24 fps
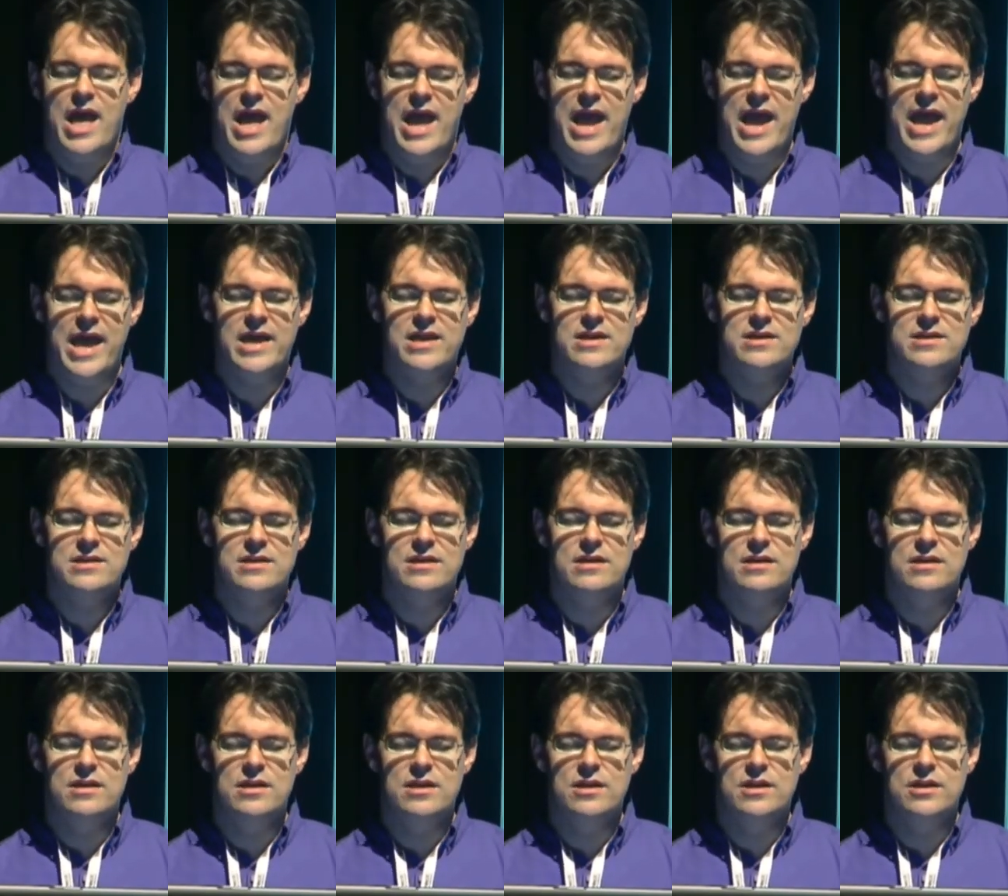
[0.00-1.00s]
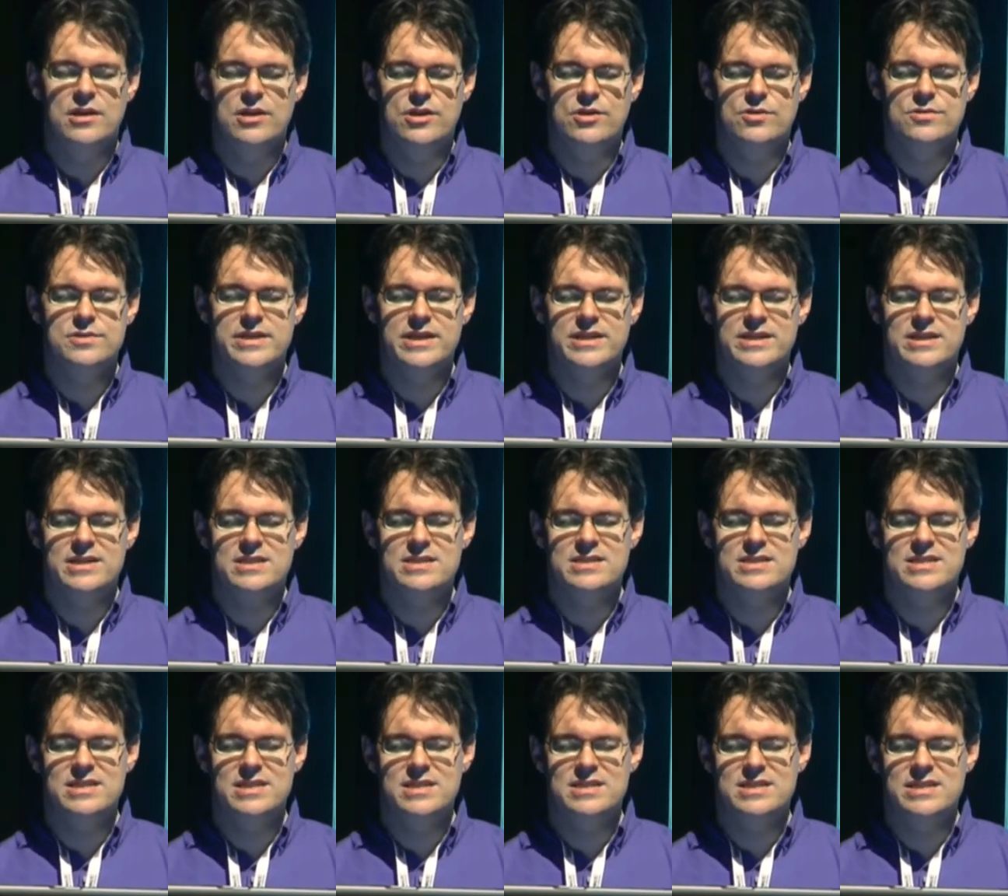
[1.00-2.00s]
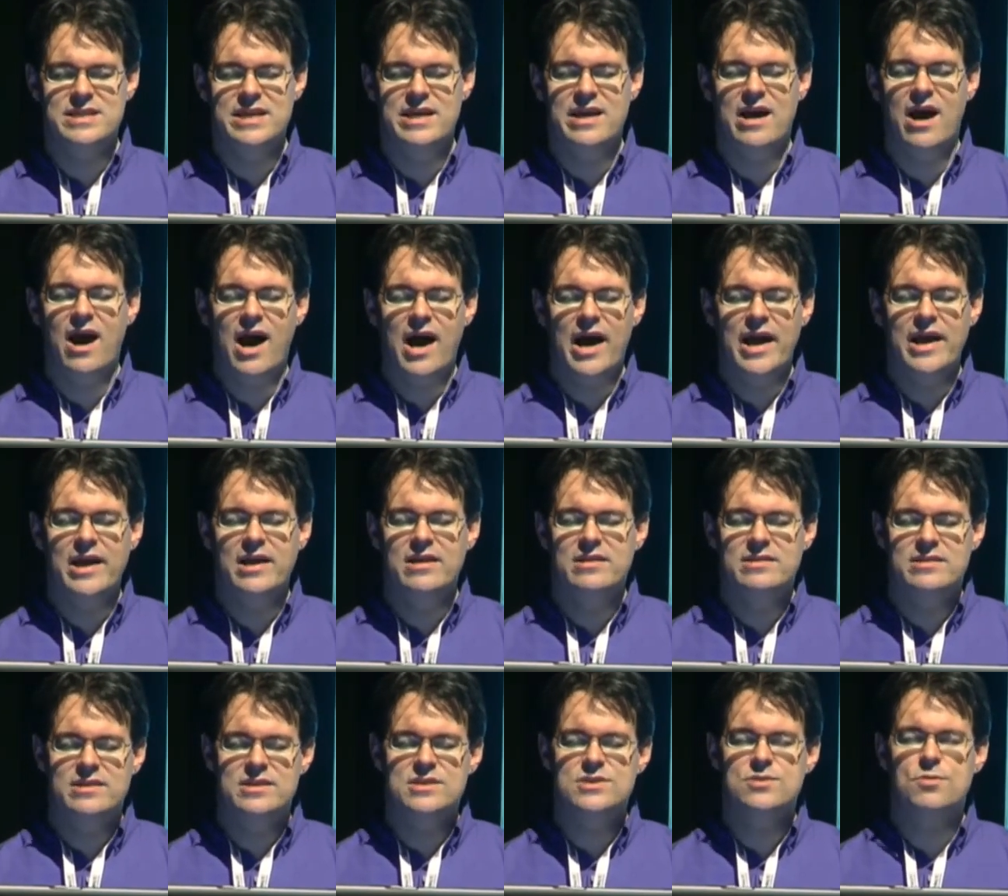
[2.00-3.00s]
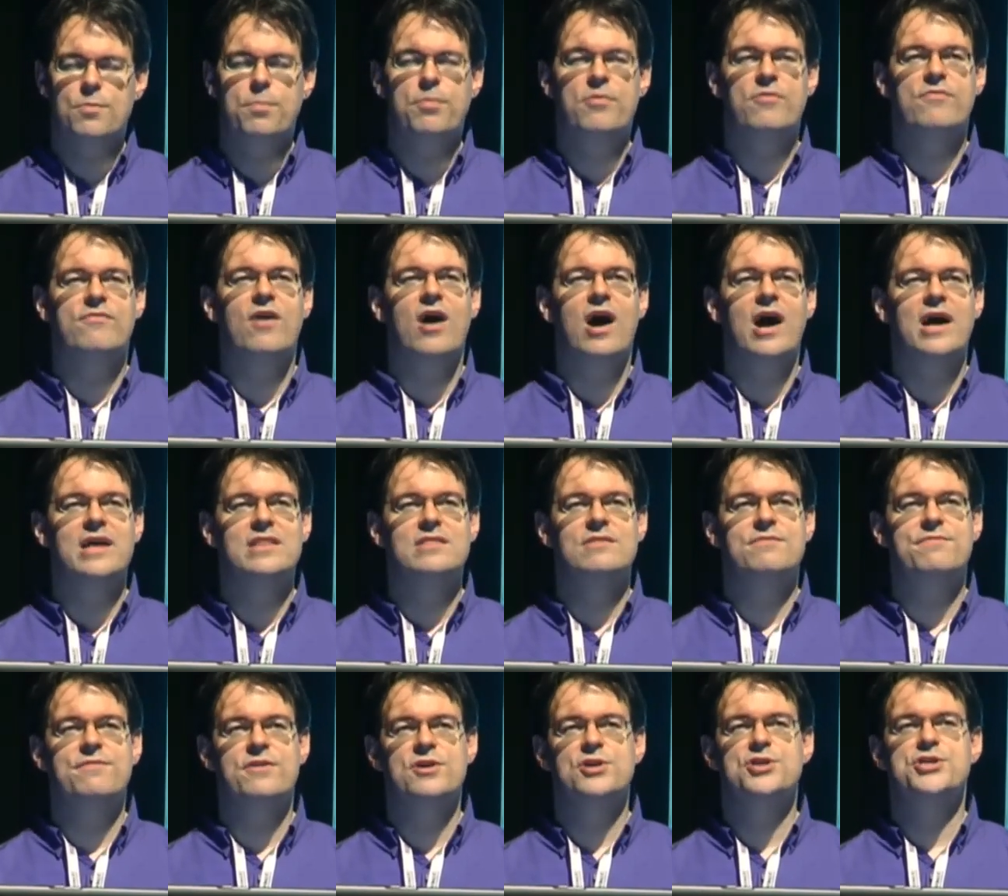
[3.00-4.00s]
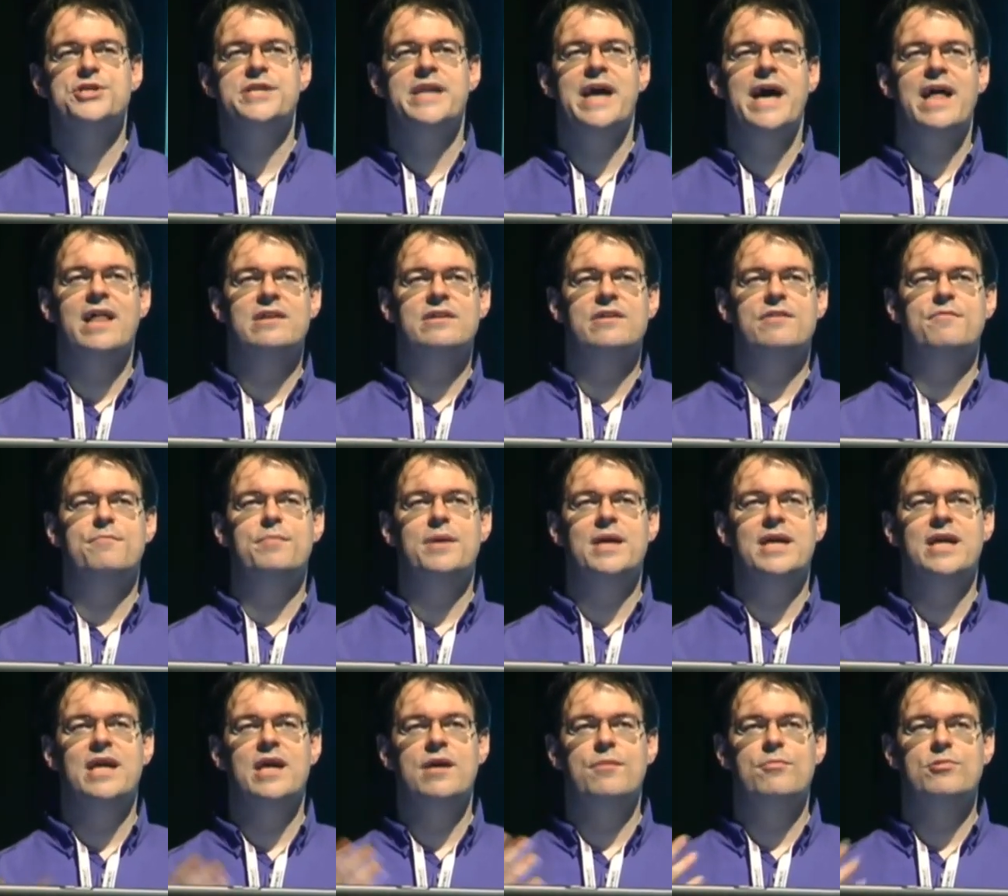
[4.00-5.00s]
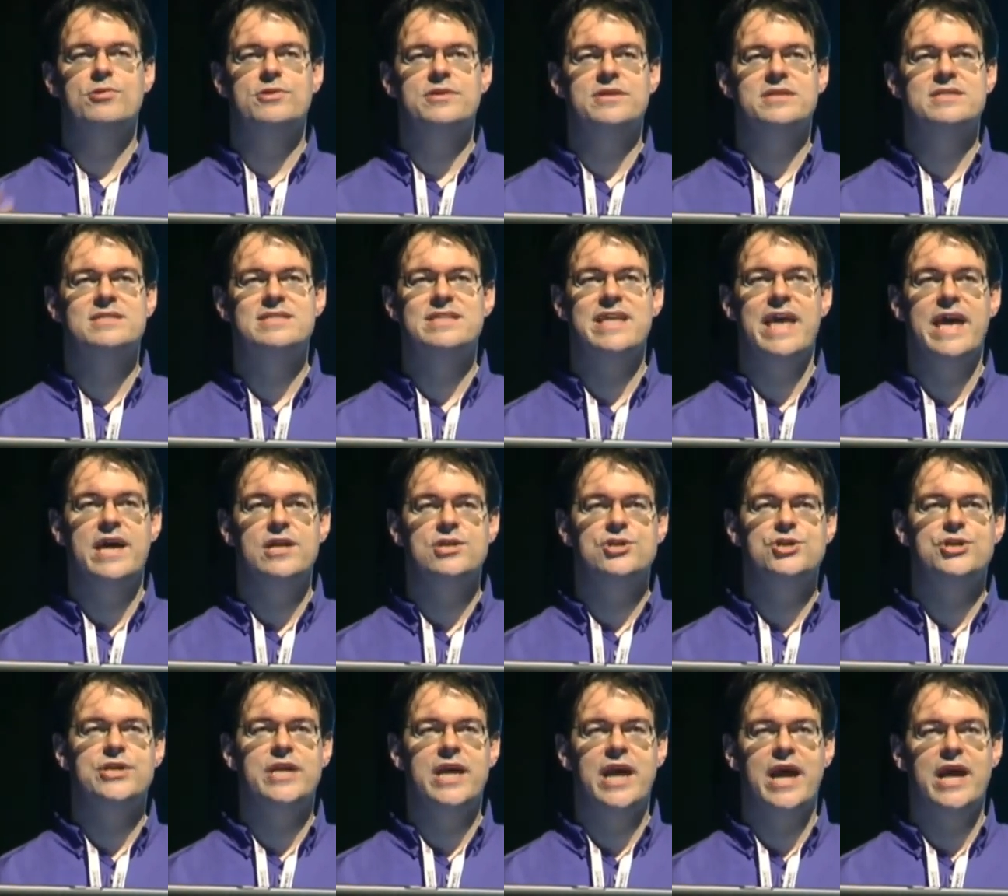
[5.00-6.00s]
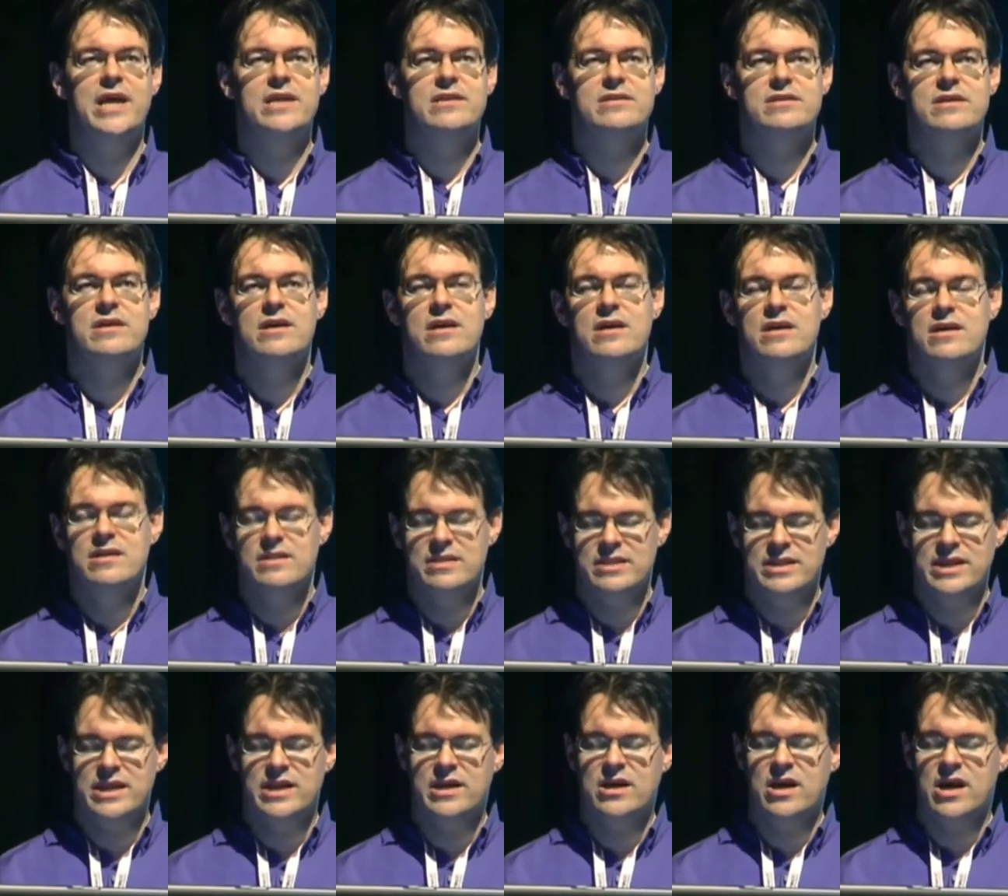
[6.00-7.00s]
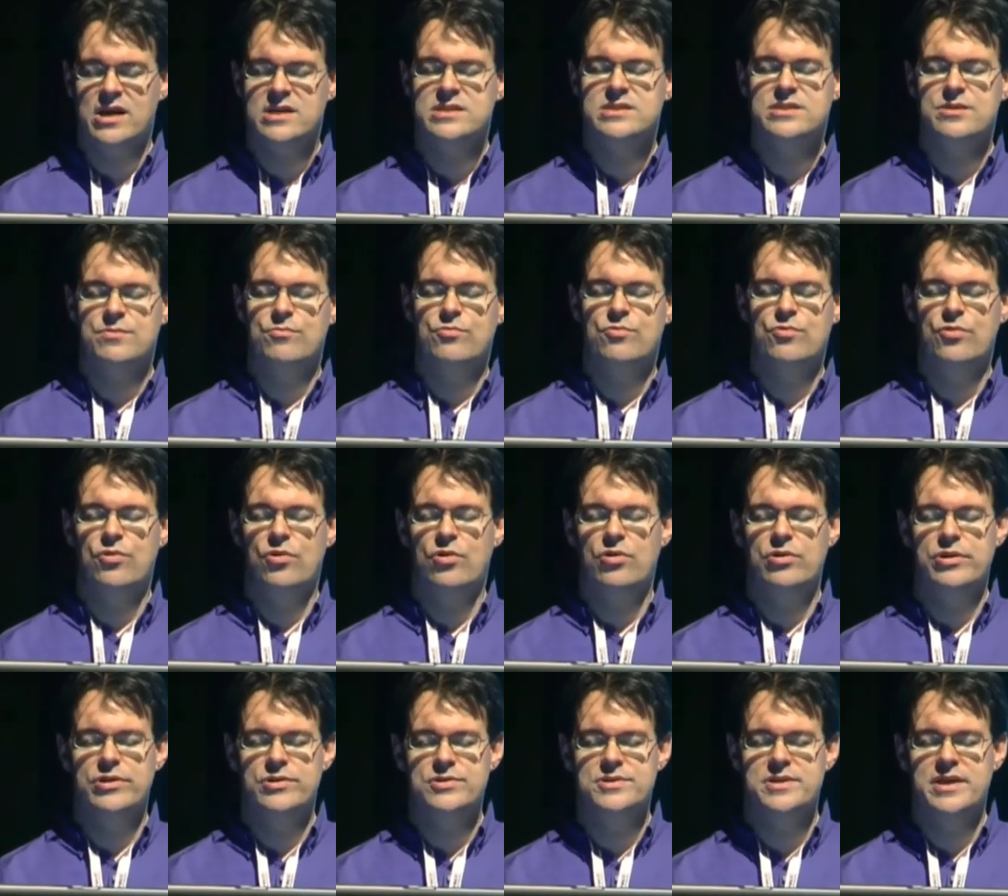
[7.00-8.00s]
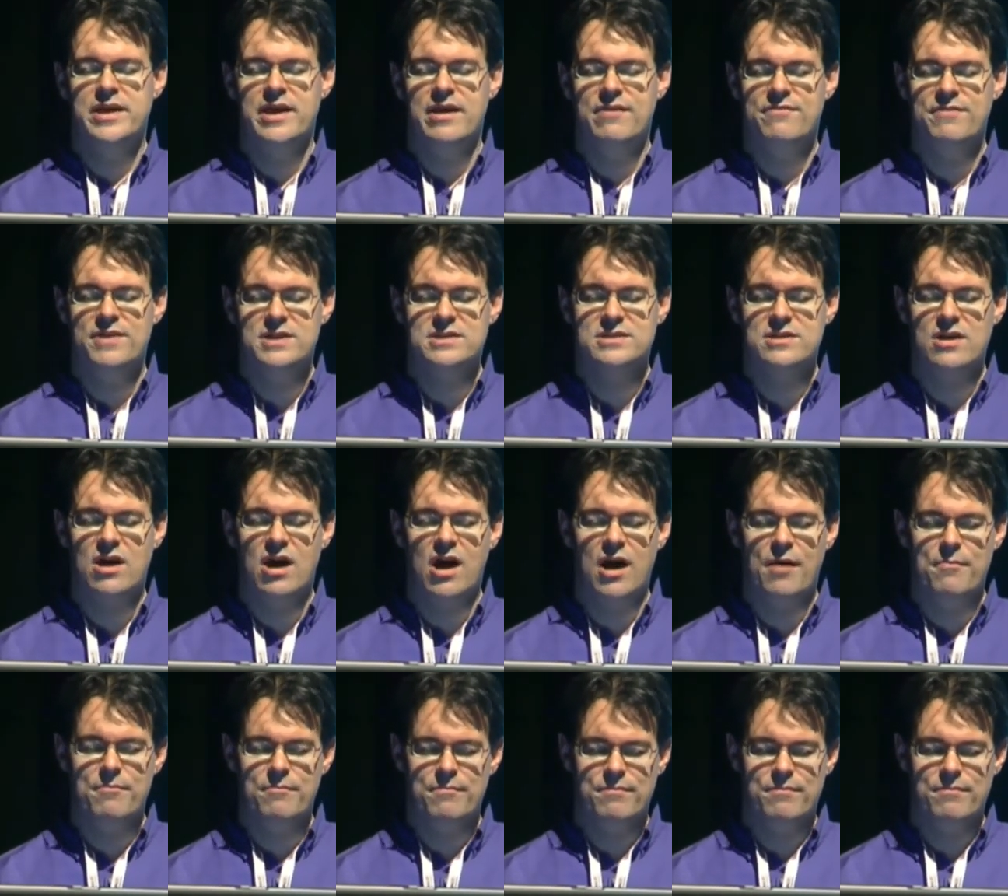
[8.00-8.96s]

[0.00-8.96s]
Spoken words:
And using the CCI, this will provide the functionality of being able to instantiate the custom rule using FXCop.